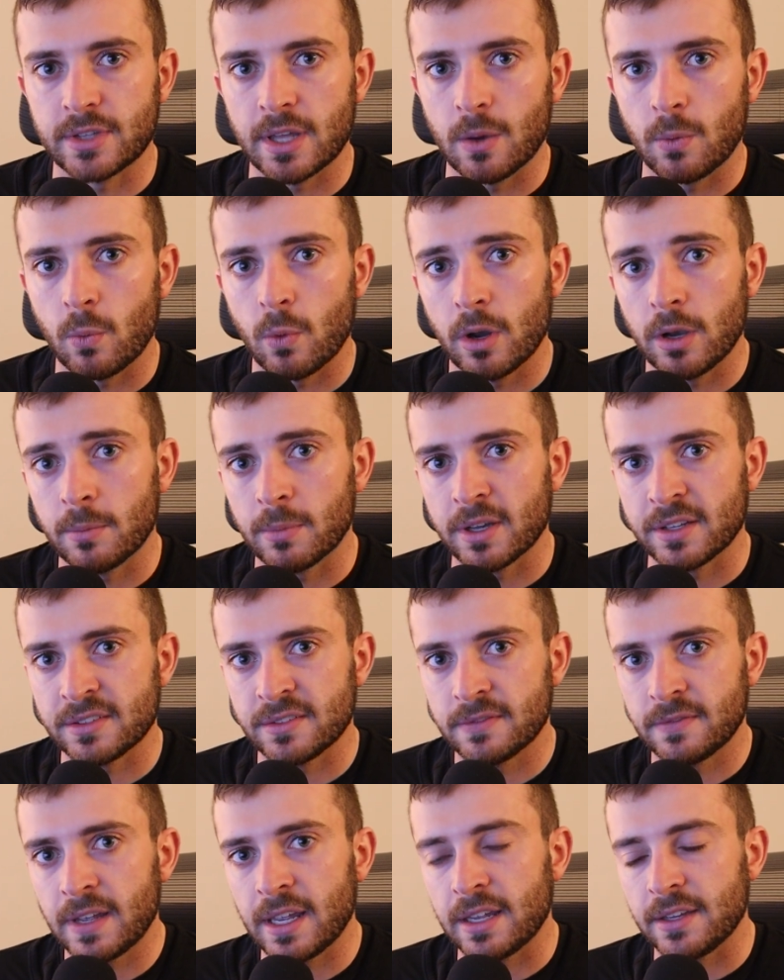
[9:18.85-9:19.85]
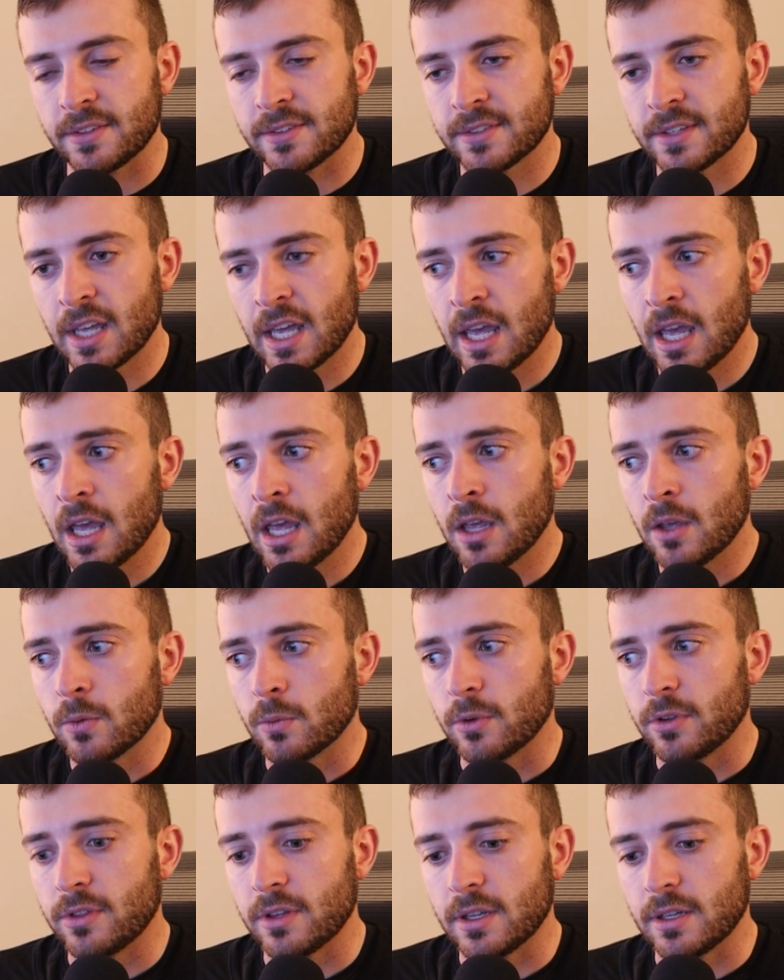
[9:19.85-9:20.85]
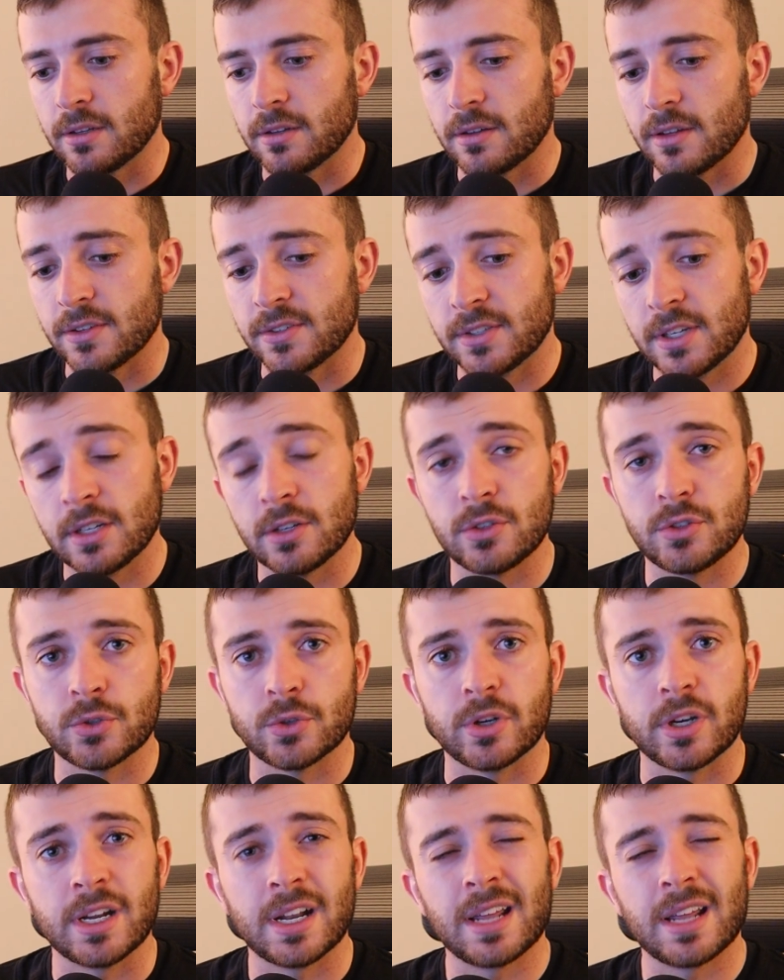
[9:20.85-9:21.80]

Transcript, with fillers: that one must face within this industry.